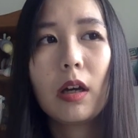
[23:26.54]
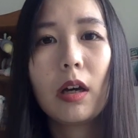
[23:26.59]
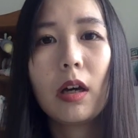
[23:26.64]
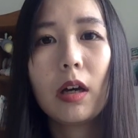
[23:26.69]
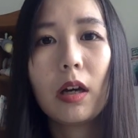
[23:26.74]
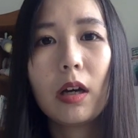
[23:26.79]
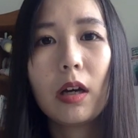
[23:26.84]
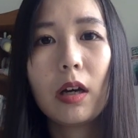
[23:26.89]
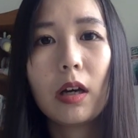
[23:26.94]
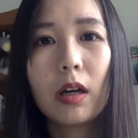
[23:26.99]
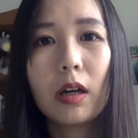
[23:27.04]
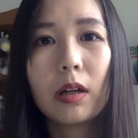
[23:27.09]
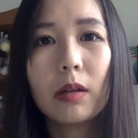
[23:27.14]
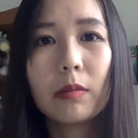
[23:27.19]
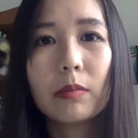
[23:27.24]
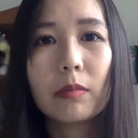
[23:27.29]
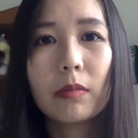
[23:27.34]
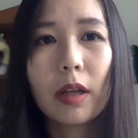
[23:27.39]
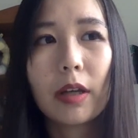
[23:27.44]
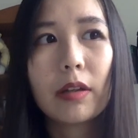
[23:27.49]

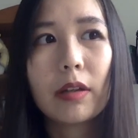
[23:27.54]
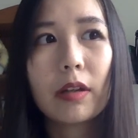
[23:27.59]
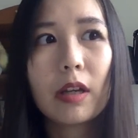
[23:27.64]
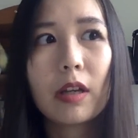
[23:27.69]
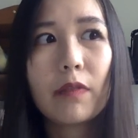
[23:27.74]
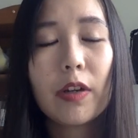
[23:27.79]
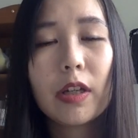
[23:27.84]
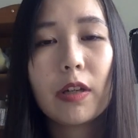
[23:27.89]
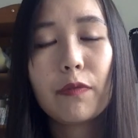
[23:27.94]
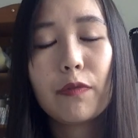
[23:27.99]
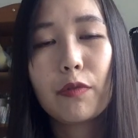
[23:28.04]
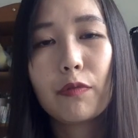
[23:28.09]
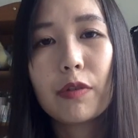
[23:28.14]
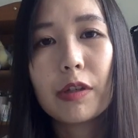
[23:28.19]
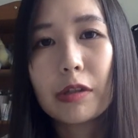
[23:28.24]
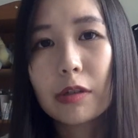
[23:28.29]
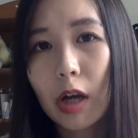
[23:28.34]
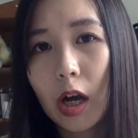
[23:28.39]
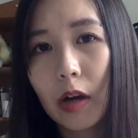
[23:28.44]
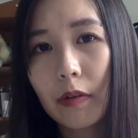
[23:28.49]
um, like even if you
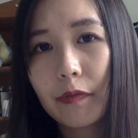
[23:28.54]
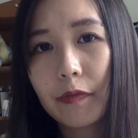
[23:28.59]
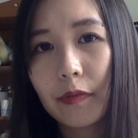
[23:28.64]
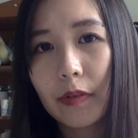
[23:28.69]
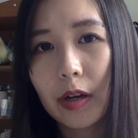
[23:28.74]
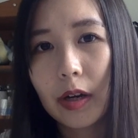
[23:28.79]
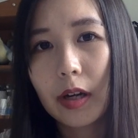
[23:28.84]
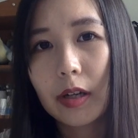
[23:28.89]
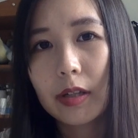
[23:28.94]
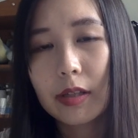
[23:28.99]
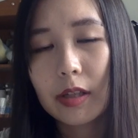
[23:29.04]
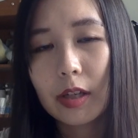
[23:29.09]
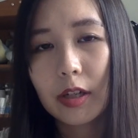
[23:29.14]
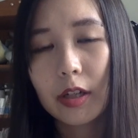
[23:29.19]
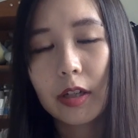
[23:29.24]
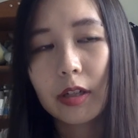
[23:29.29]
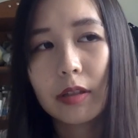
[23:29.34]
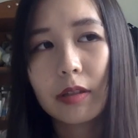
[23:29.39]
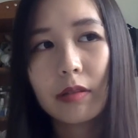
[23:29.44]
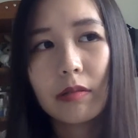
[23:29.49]
resolve a
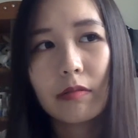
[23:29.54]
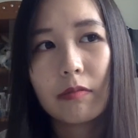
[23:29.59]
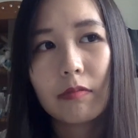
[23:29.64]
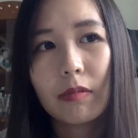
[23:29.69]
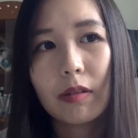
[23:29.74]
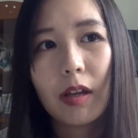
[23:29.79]
certain